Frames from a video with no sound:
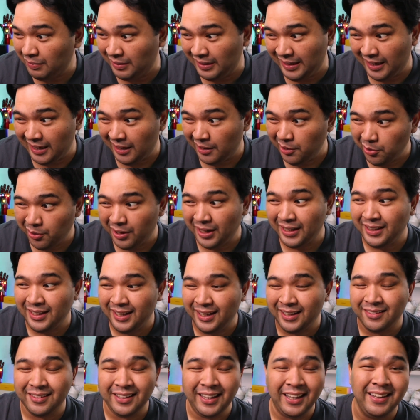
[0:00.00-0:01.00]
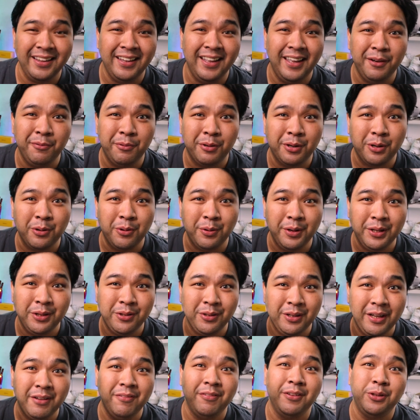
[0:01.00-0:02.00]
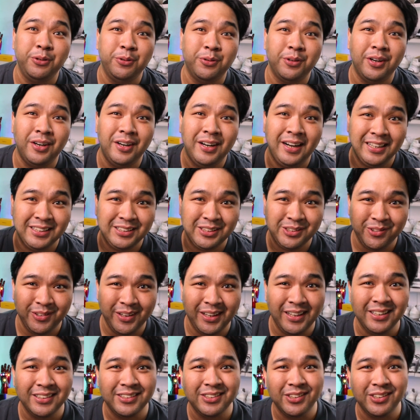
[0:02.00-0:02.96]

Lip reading: take a look at it, and then we're going to give it to her as well.